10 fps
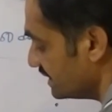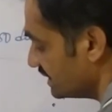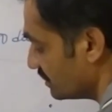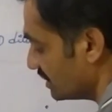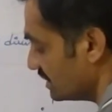C
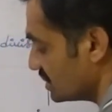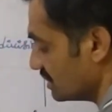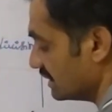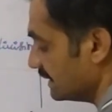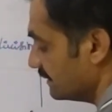is equals
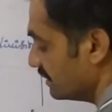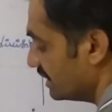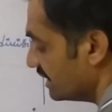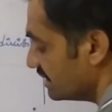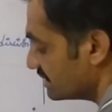to
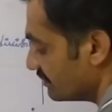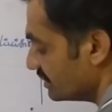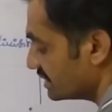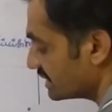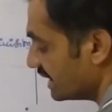T suffix